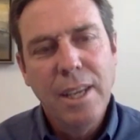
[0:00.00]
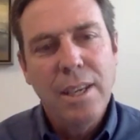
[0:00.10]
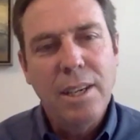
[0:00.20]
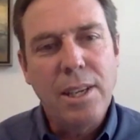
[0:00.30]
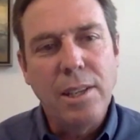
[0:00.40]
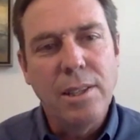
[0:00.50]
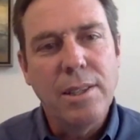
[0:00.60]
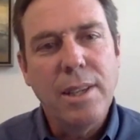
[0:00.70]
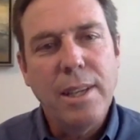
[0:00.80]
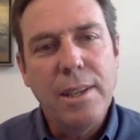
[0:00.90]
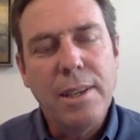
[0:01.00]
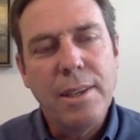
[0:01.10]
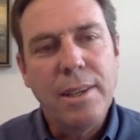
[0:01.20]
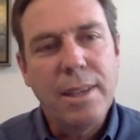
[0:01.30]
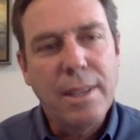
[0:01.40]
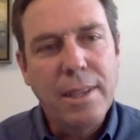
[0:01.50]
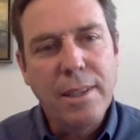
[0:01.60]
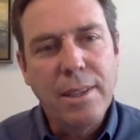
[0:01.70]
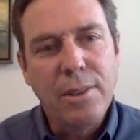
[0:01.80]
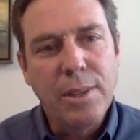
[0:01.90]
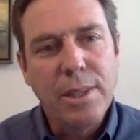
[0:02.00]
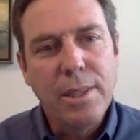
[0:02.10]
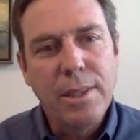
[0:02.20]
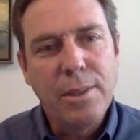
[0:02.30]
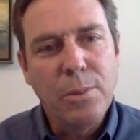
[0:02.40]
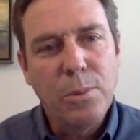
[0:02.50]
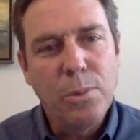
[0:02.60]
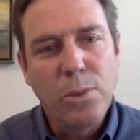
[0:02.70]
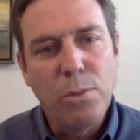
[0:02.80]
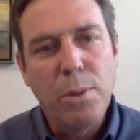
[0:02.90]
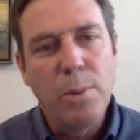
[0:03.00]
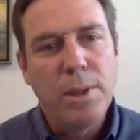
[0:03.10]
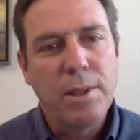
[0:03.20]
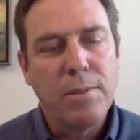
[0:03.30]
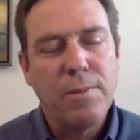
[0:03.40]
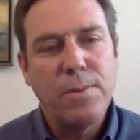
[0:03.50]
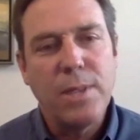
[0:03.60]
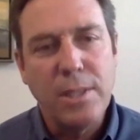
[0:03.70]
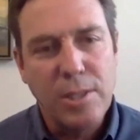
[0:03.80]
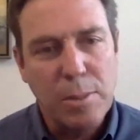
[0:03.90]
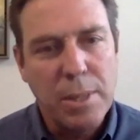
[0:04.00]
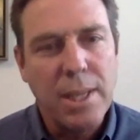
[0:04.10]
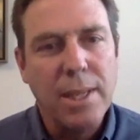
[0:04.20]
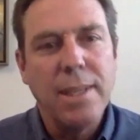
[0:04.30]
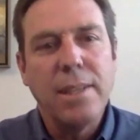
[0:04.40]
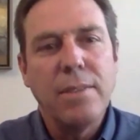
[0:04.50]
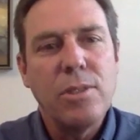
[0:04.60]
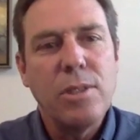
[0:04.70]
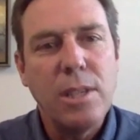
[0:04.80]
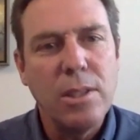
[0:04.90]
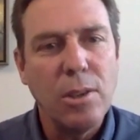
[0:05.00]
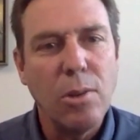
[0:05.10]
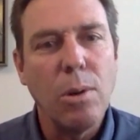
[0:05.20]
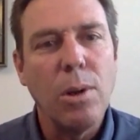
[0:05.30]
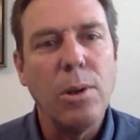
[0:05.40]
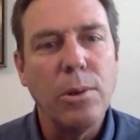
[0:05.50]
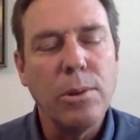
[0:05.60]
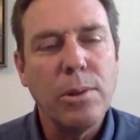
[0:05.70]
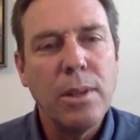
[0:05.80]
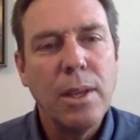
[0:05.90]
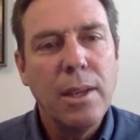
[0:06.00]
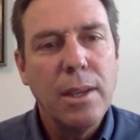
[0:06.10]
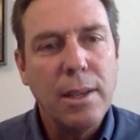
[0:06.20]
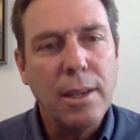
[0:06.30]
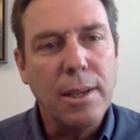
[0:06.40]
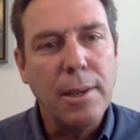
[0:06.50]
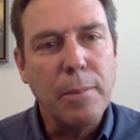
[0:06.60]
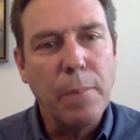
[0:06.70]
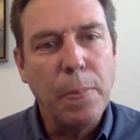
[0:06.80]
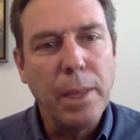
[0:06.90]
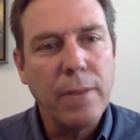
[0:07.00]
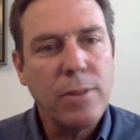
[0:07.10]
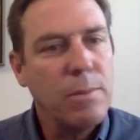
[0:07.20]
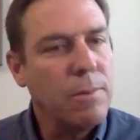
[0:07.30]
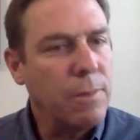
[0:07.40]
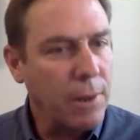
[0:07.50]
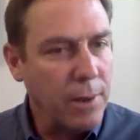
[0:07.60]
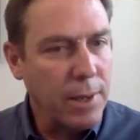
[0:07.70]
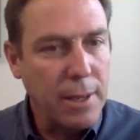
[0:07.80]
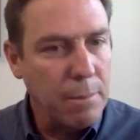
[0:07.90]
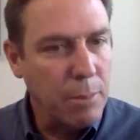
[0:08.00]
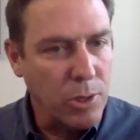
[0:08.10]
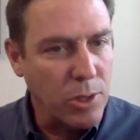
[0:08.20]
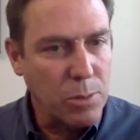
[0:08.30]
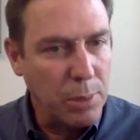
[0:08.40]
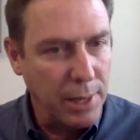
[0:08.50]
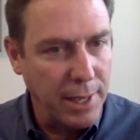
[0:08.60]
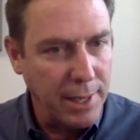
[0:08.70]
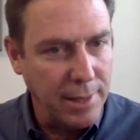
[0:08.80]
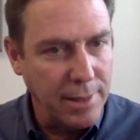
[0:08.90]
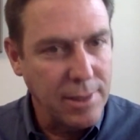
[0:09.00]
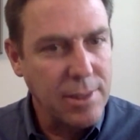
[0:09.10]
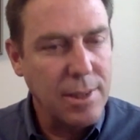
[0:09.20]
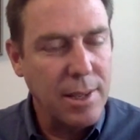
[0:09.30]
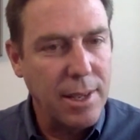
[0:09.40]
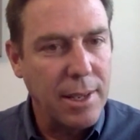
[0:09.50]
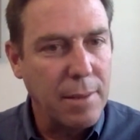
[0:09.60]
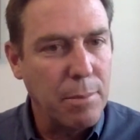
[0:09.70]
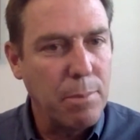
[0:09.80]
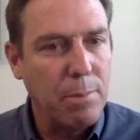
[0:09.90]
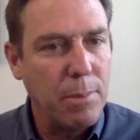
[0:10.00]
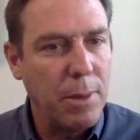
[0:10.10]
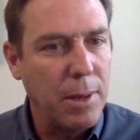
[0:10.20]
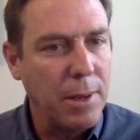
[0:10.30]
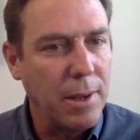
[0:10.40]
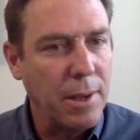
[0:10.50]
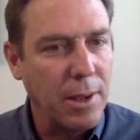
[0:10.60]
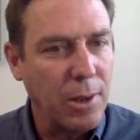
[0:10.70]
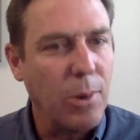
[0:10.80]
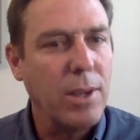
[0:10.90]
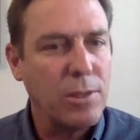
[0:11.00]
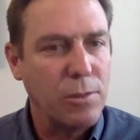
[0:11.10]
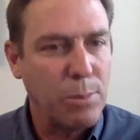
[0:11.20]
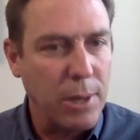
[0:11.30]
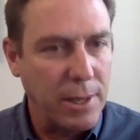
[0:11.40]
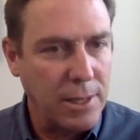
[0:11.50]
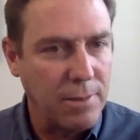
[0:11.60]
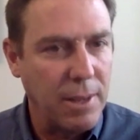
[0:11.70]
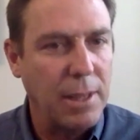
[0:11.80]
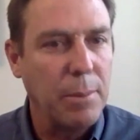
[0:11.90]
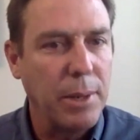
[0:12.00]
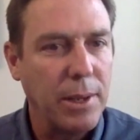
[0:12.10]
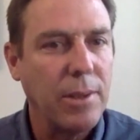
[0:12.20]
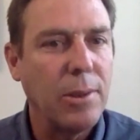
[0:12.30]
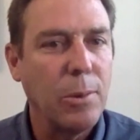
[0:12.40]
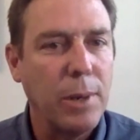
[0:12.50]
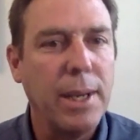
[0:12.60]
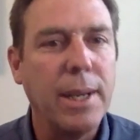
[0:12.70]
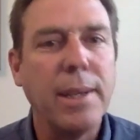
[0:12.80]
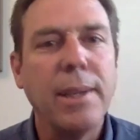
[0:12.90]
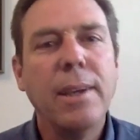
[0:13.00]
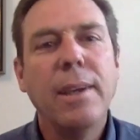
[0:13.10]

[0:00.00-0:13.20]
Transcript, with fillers: Aquila, you've been with it since the beginning. You've seen the growth. They have some very ambitious plans and aggressive product development underway.